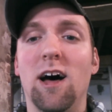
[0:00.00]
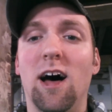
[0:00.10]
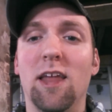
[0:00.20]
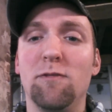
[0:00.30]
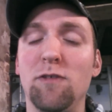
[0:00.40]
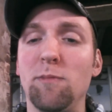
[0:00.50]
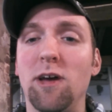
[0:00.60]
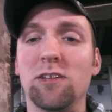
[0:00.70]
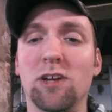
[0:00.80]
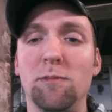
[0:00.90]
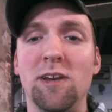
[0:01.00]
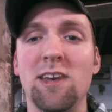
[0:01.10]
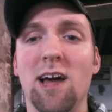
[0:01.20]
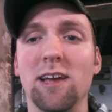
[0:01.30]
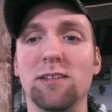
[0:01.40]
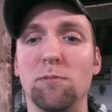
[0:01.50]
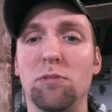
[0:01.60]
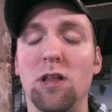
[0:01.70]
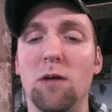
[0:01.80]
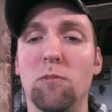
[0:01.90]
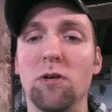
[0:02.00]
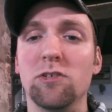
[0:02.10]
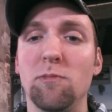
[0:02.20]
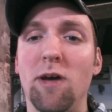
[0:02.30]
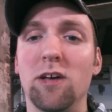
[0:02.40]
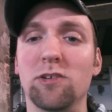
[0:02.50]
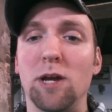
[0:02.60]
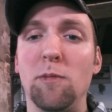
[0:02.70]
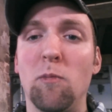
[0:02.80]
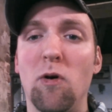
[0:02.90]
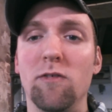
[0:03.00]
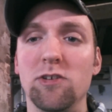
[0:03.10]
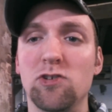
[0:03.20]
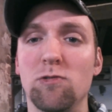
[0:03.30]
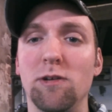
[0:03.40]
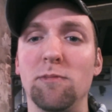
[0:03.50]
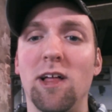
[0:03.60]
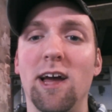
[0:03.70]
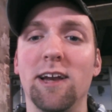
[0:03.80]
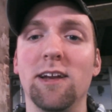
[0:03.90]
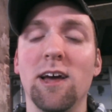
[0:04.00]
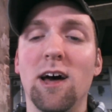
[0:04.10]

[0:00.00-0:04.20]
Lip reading: The female is going to be nice and plump, whereas the male is going to be more of a streamline,